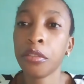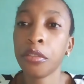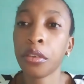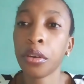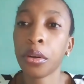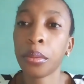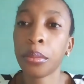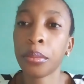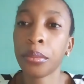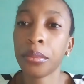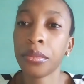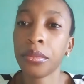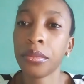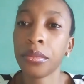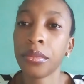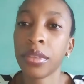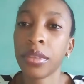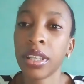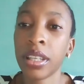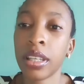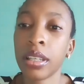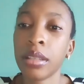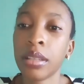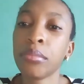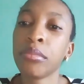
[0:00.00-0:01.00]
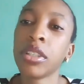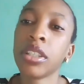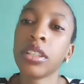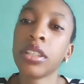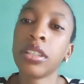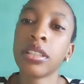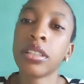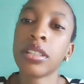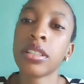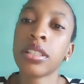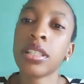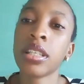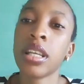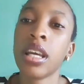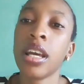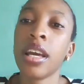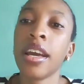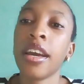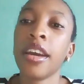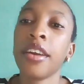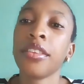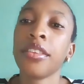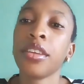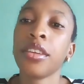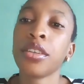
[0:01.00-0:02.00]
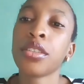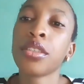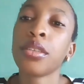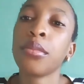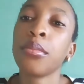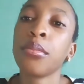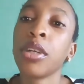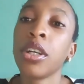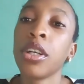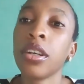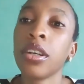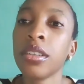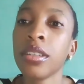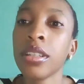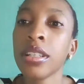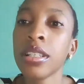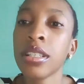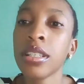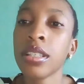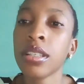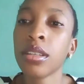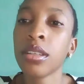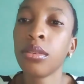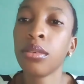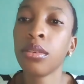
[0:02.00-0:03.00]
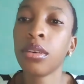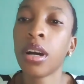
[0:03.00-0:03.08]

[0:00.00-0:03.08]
from it, because there are some girls